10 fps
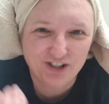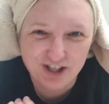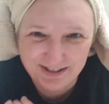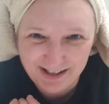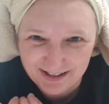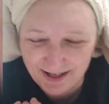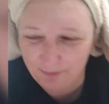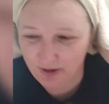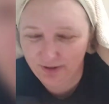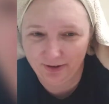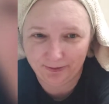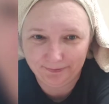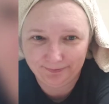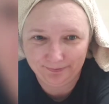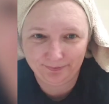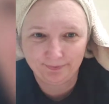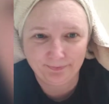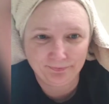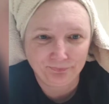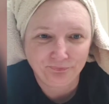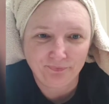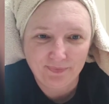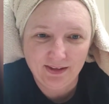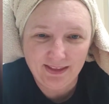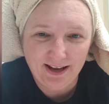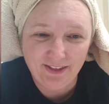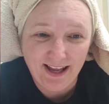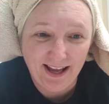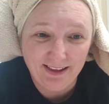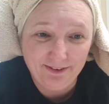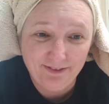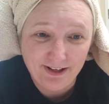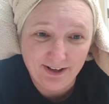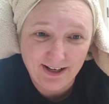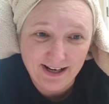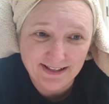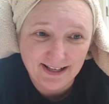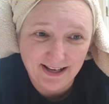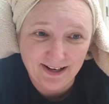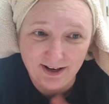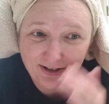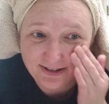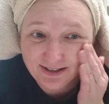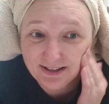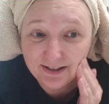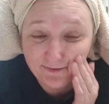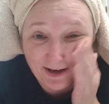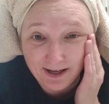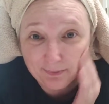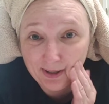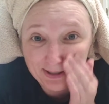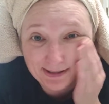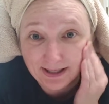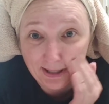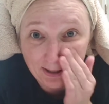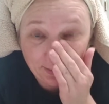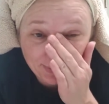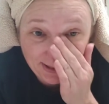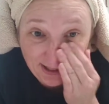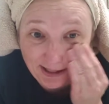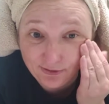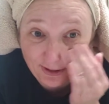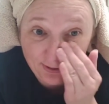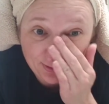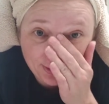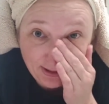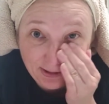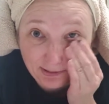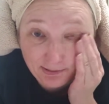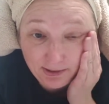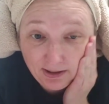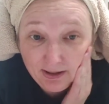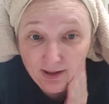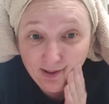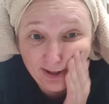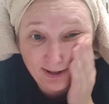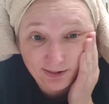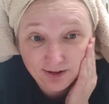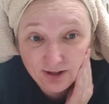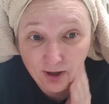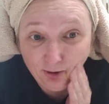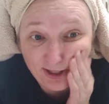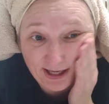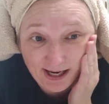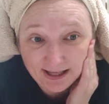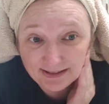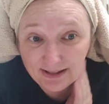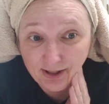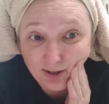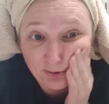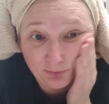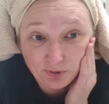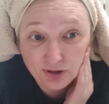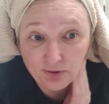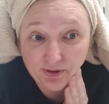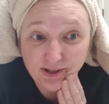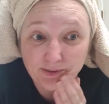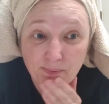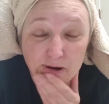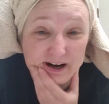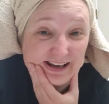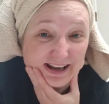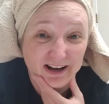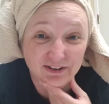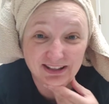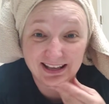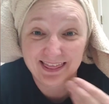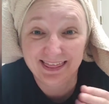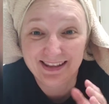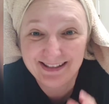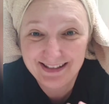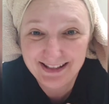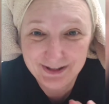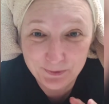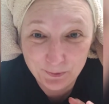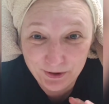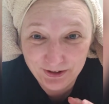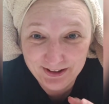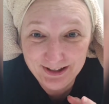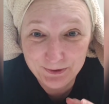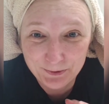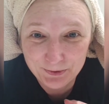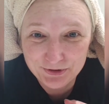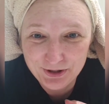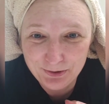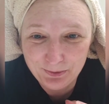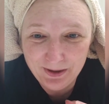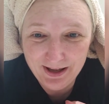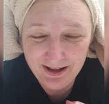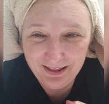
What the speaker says: just because I want to. Now, the aloe vera has antioxidants, vitamins, and it helps to hydrate your skin. The linoleic acid reduces breakouts, and this is really cool too.